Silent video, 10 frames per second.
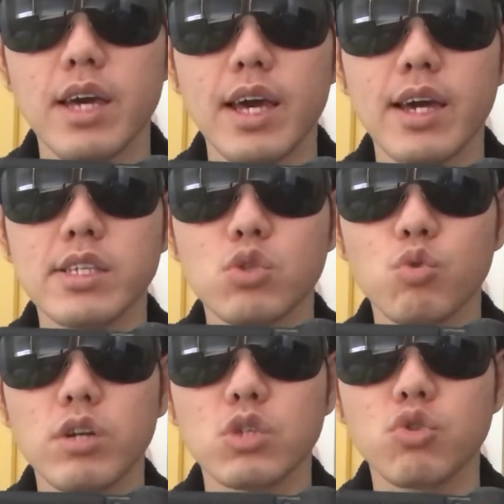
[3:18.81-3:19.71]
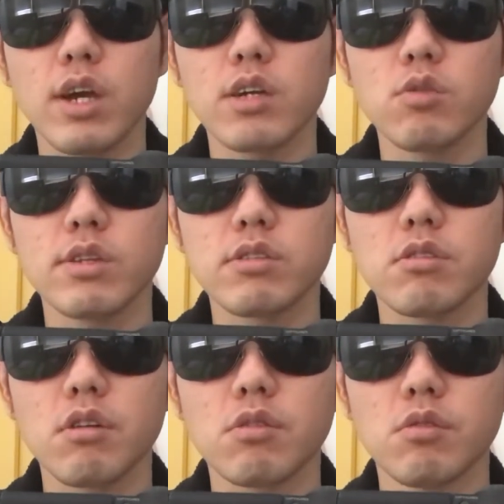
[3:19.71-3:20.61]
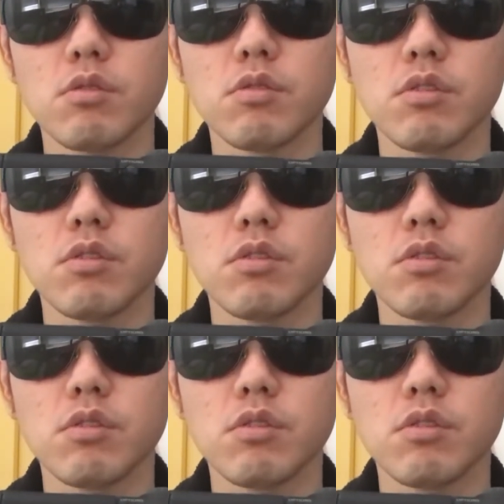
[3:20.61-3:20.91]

X, square, triangle, and circle.